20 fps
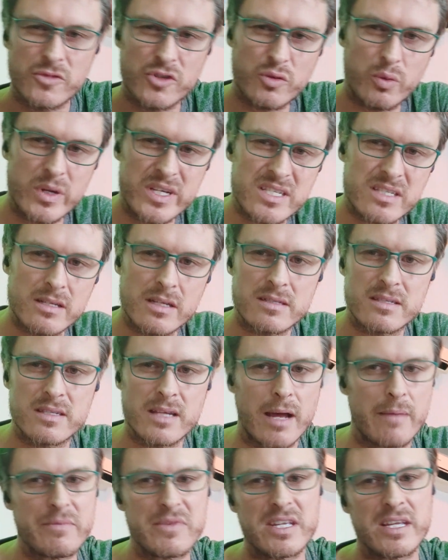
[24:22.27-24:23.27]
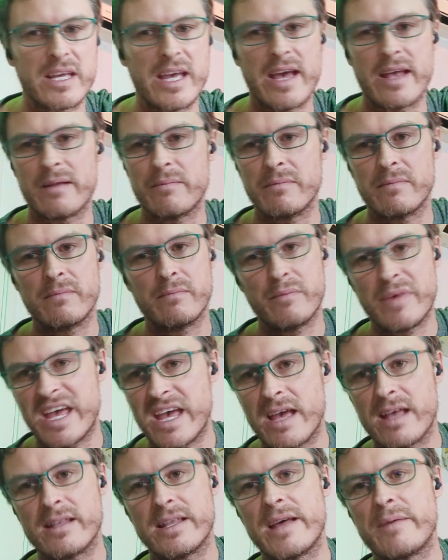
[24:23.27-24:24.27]
twisted something, and
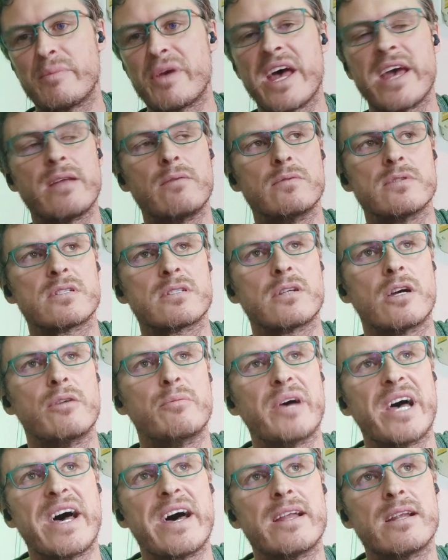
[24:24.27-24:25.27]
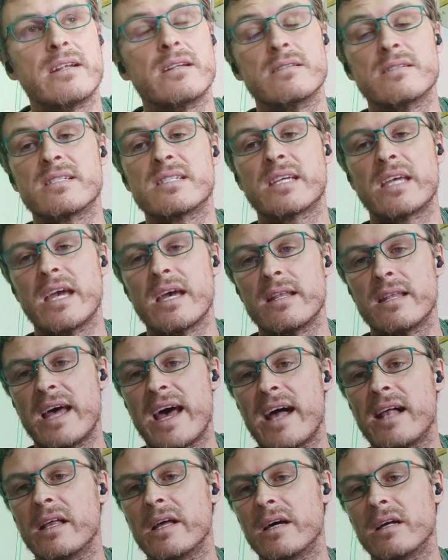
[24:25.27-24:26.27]
man, that pain was so bad, and it scared the
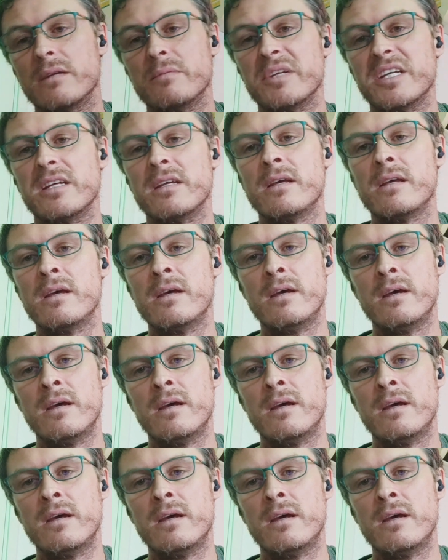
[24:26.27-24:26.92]
hell out of me.